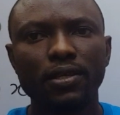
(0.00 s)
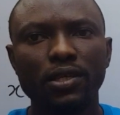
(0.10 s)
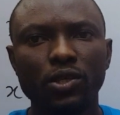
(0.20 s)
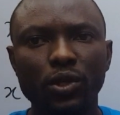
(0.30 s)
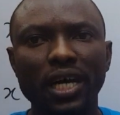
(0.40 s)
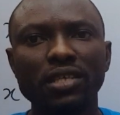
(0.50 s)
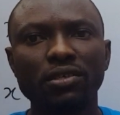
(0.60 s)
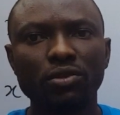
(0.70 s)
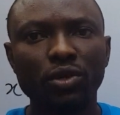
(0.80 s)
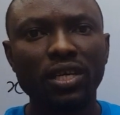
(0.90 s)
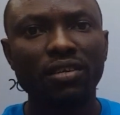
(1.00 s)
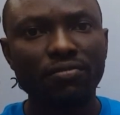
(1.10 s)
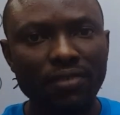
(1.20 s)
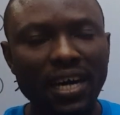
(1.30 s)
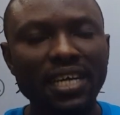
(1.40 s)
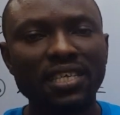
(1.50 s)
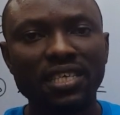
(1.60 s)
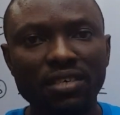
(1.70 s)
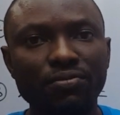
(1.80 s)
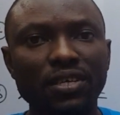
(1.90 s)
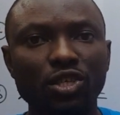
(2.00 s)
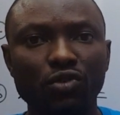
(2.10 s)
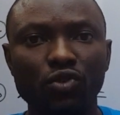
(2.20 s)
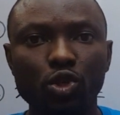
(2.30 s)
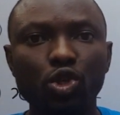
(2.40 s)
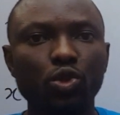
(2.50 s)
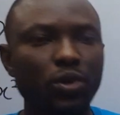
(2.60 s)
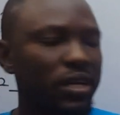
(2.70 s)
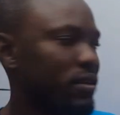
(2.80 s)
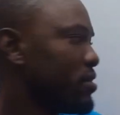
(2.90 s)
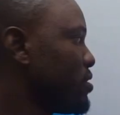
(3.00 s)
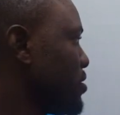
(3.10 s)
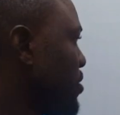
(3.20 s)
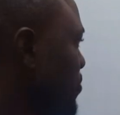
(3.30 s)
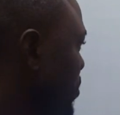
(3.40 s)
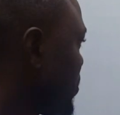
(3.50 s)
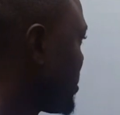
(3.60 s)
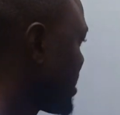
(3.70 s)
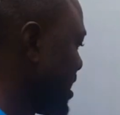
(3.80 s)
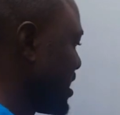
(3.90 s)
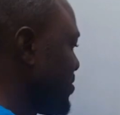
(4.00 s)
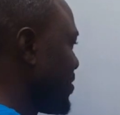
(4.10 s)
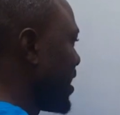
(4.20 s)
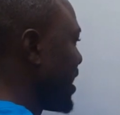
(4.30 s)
so that you can find the difference of 2 squared. For instance, if I